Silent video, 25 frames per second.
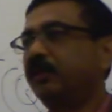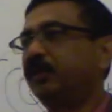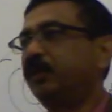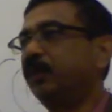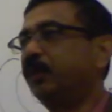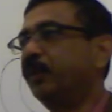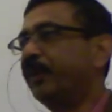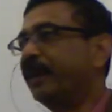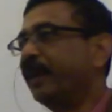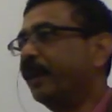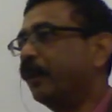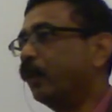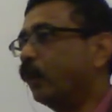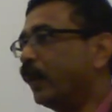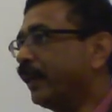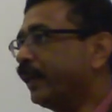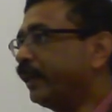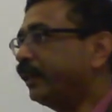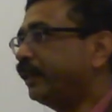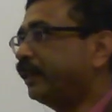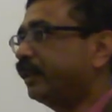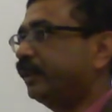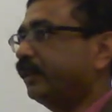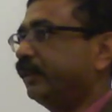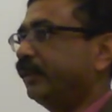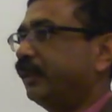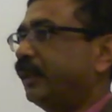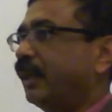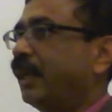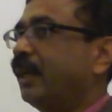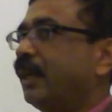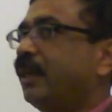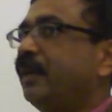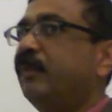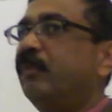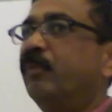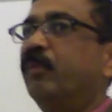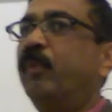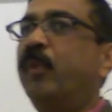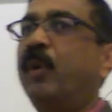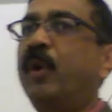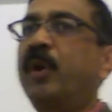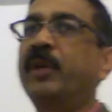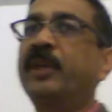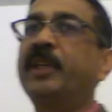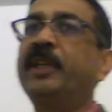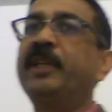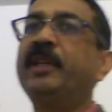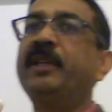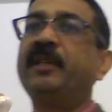to regulate the
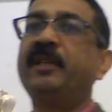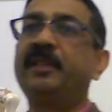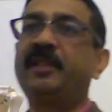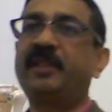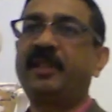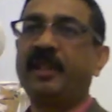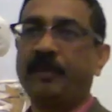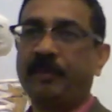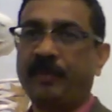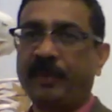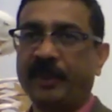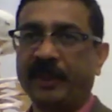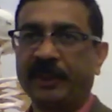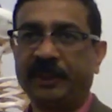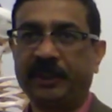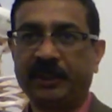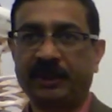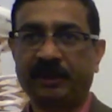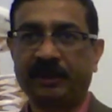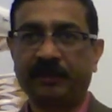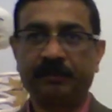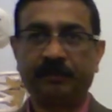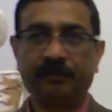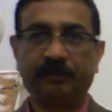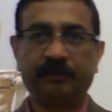body temperature.